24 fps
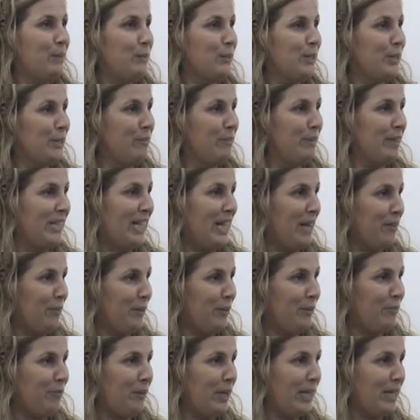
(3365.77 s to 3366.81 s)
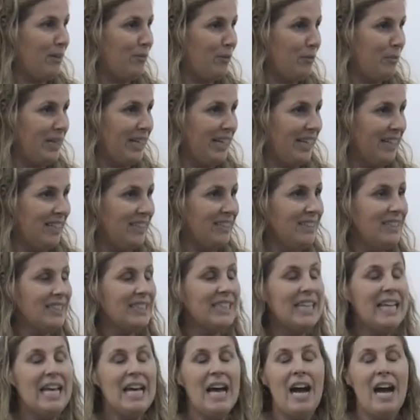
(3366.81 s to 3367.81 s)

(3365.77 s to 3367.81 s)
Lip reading: was going to be covered by everybody else.